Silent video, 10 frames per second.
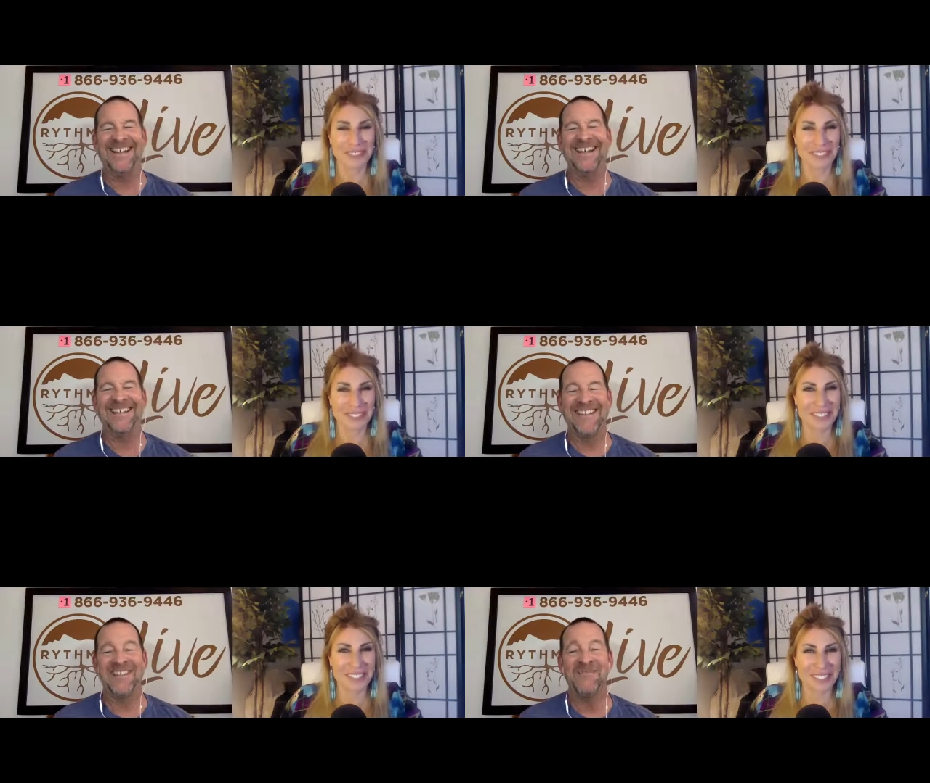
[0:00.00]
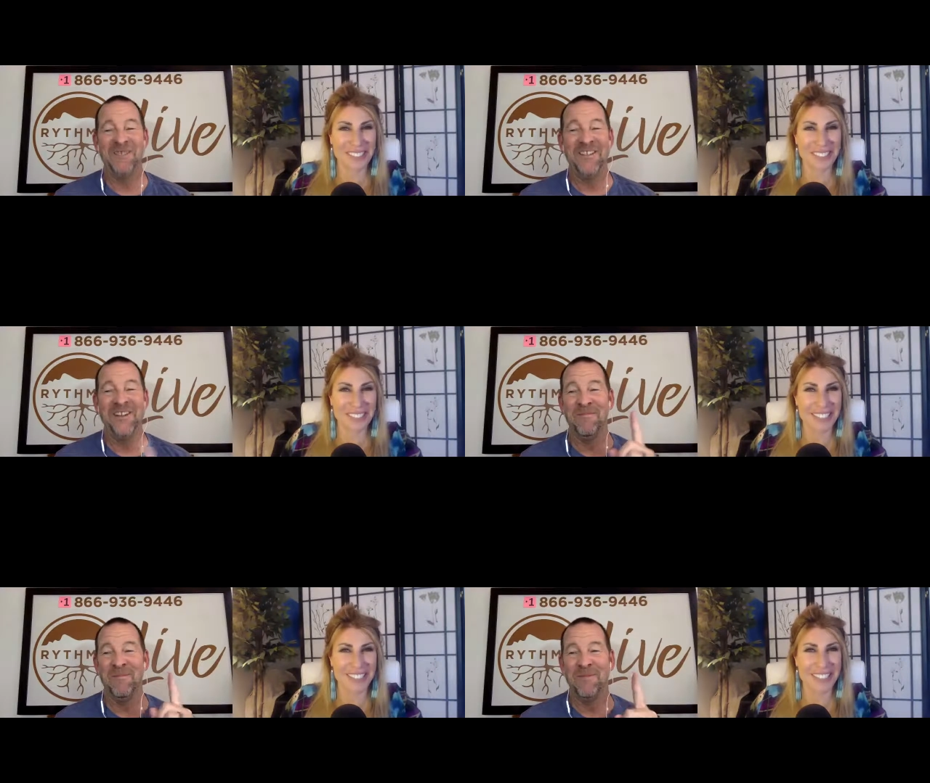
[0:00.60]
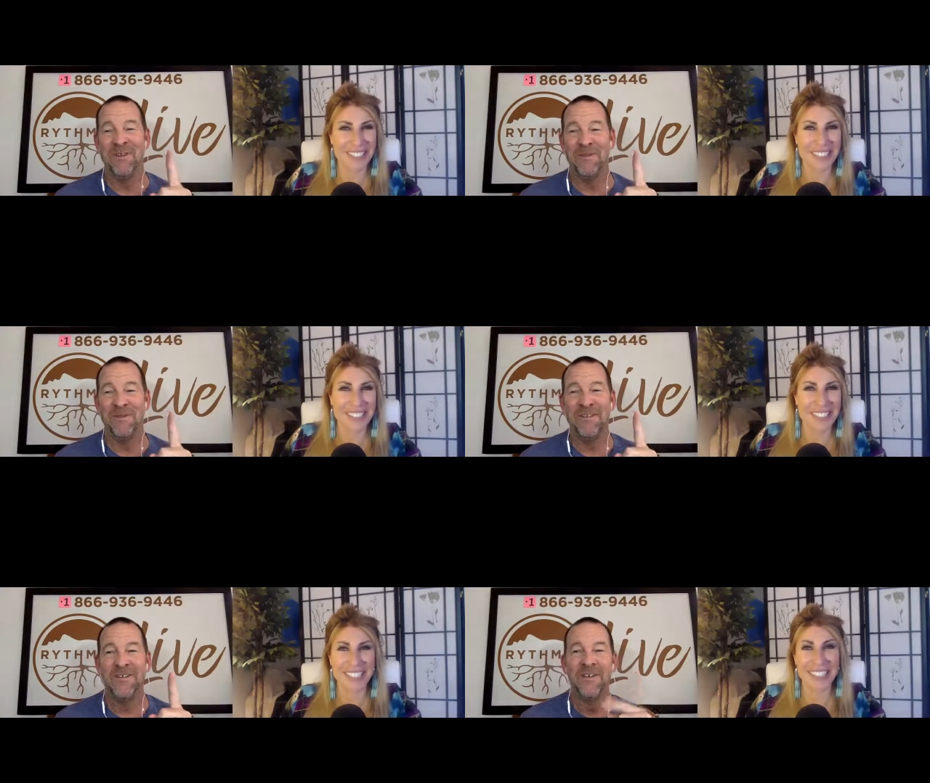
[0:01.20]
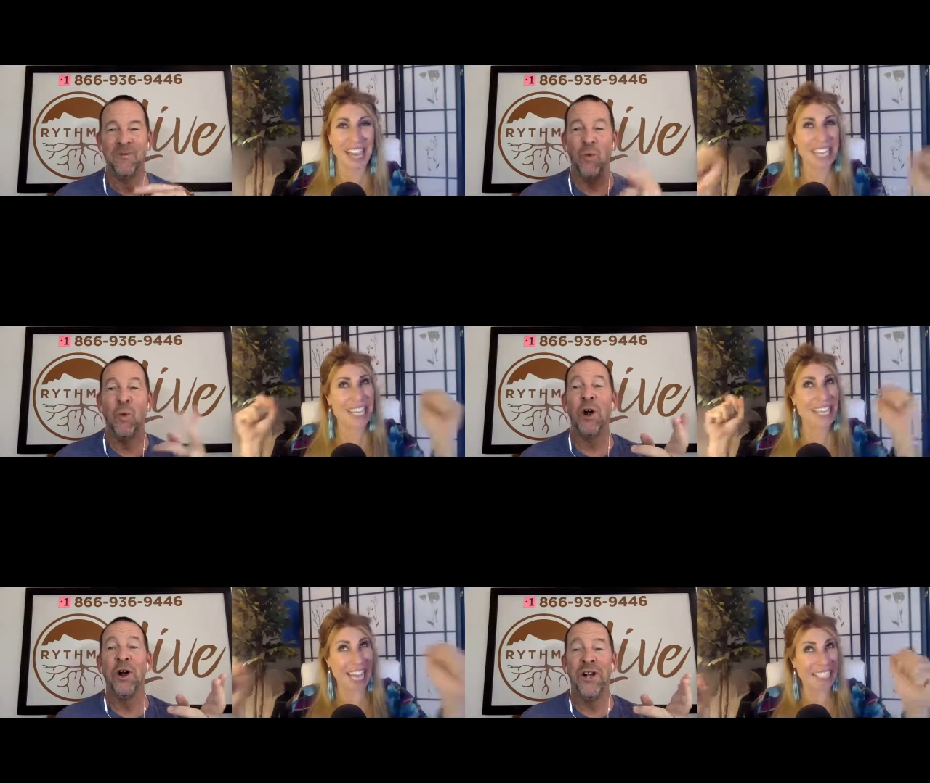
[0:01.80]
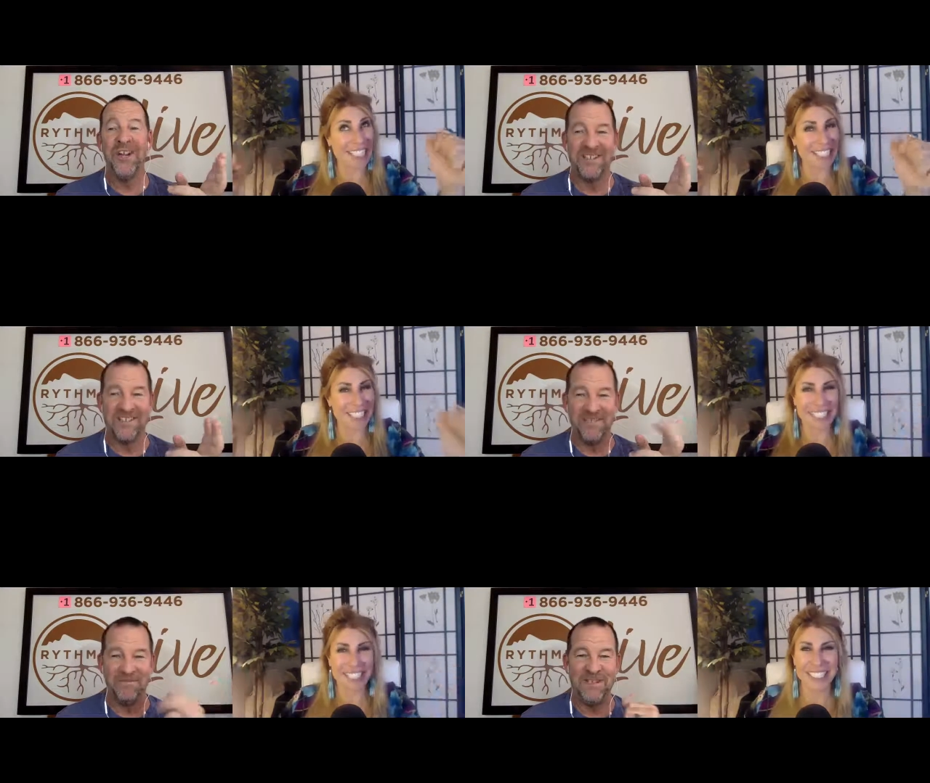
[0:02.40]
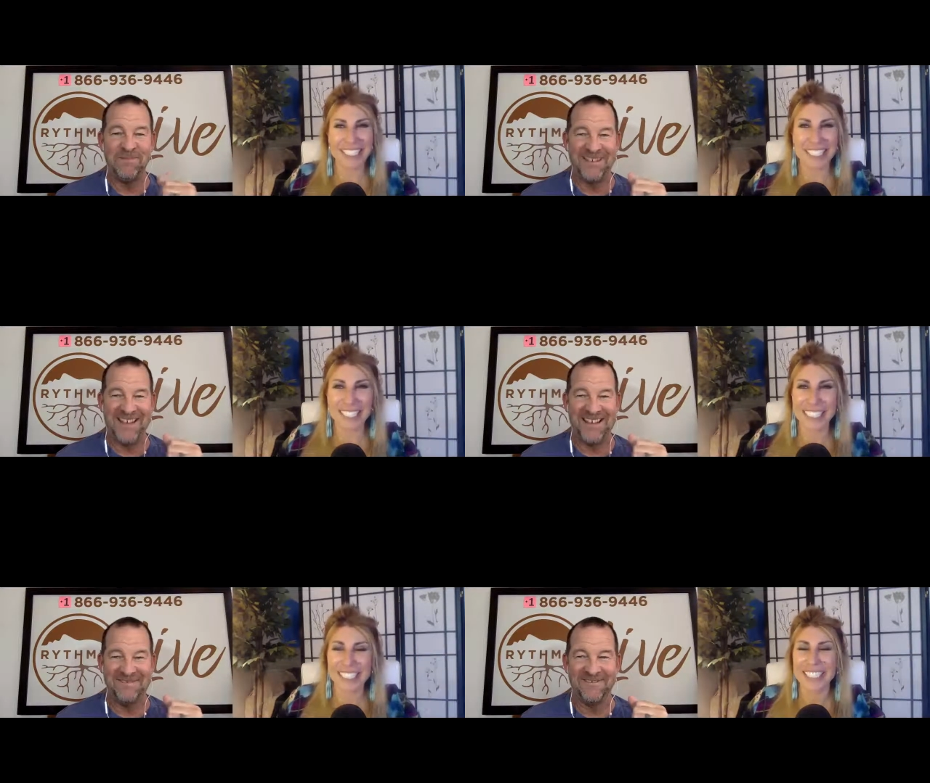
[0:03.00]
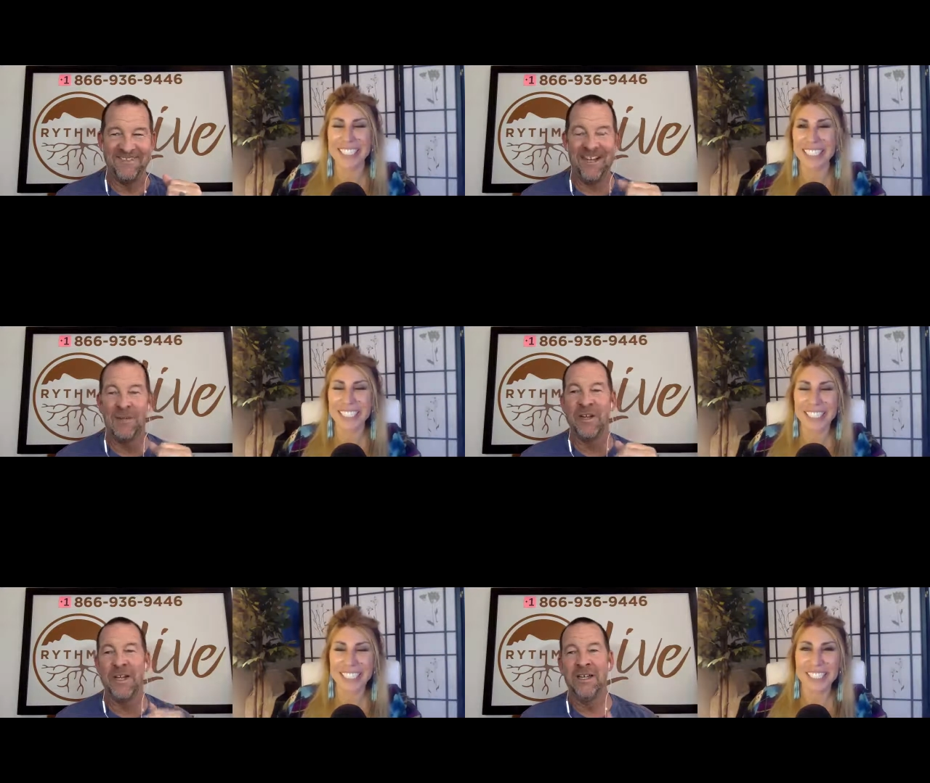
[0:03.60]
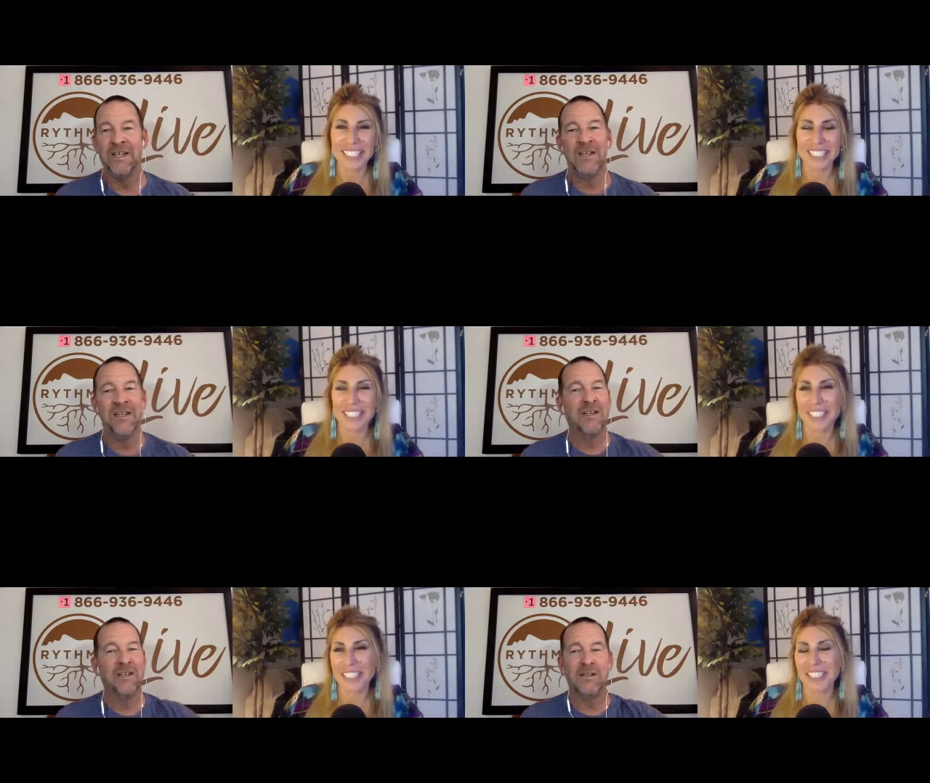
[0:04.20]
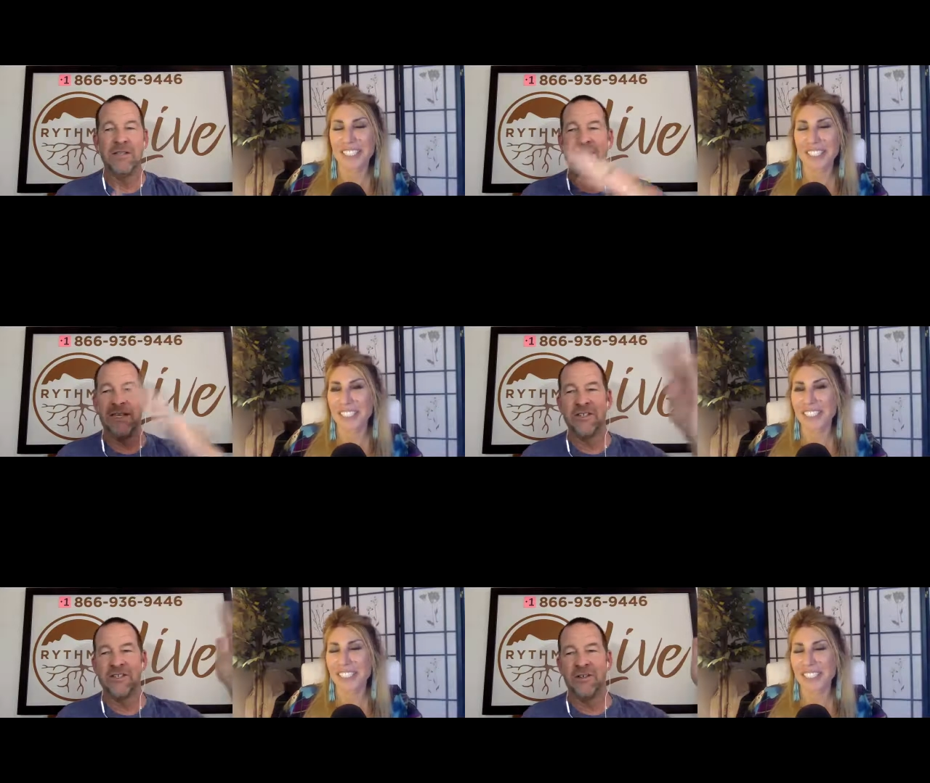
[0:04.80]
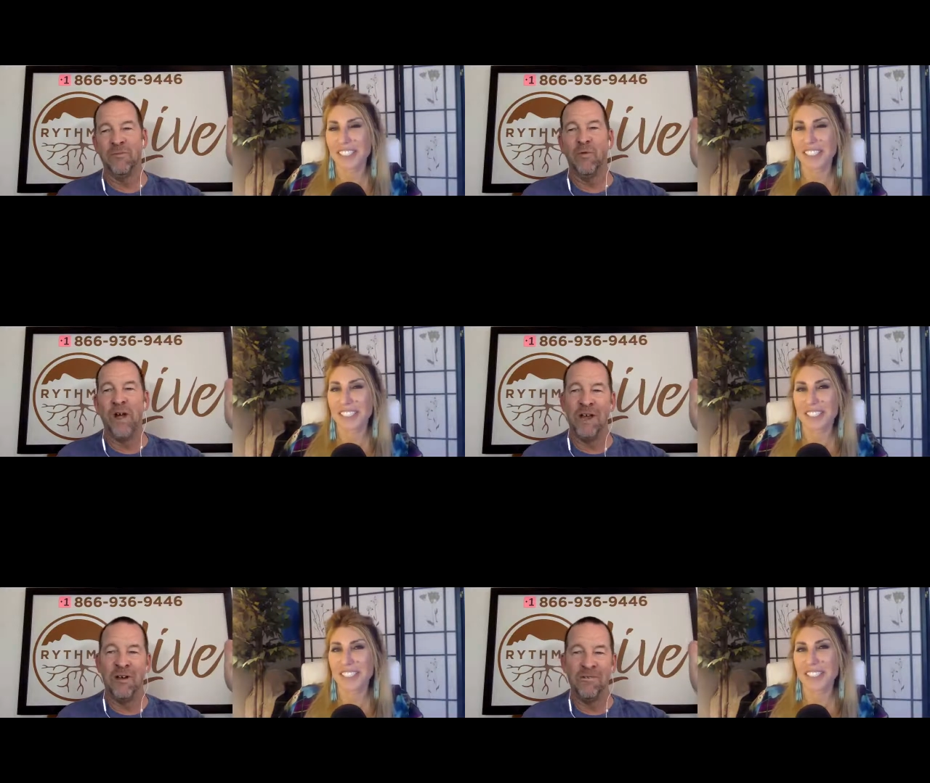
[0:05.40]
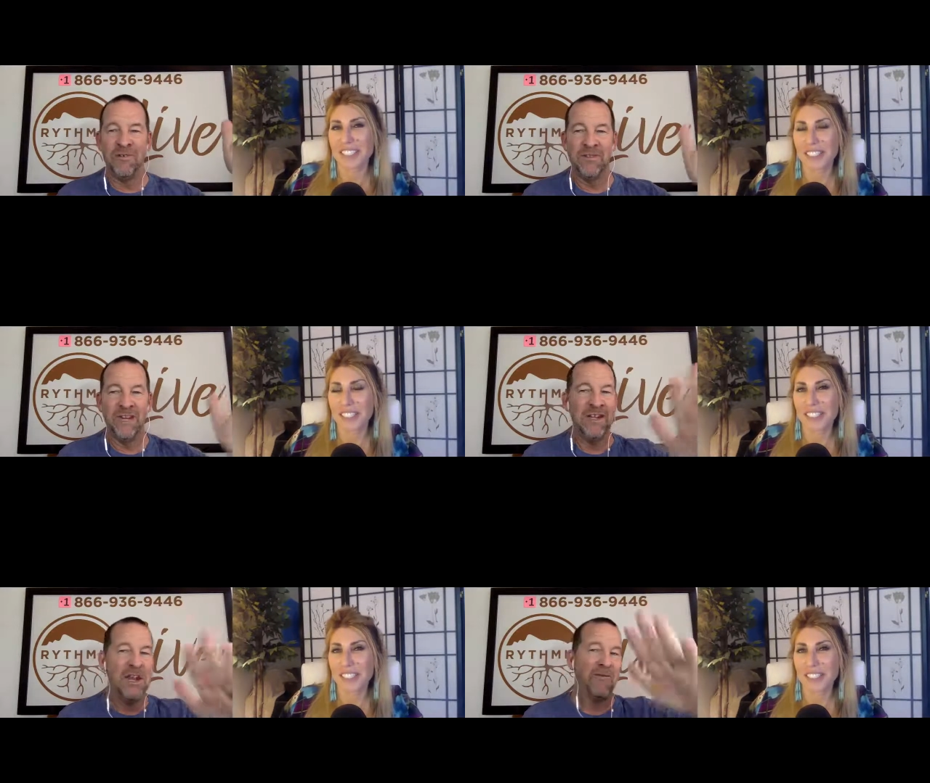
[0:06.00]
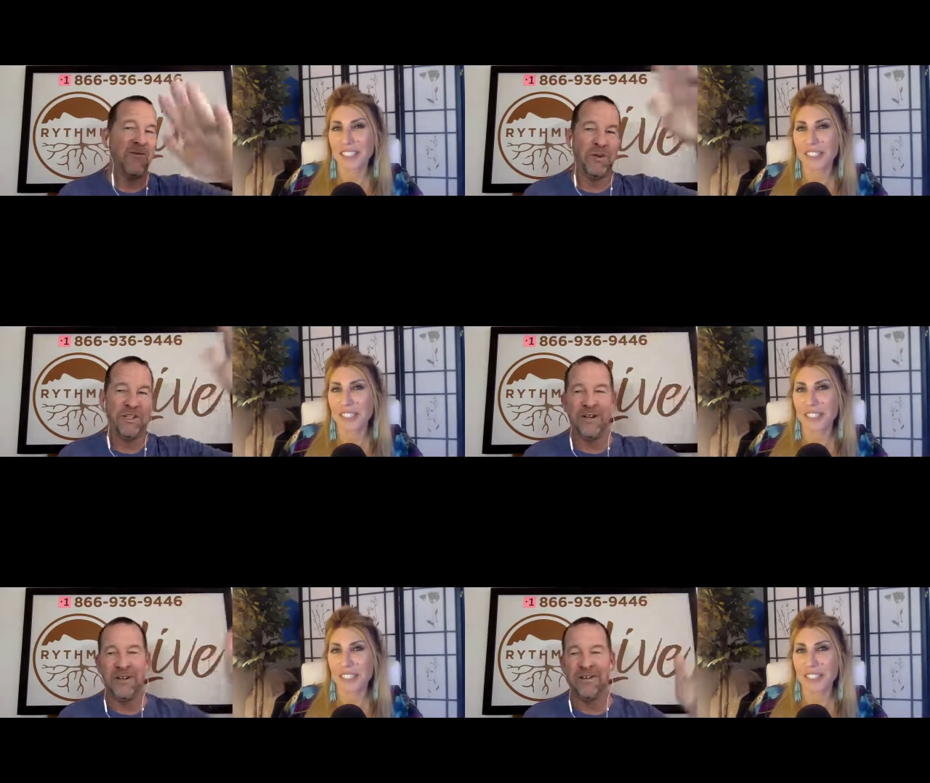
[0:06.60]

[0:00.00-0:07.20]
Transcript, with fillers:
Speaker 1: That's one of the number one worries that people have, that I'm going to click into some realm and never return.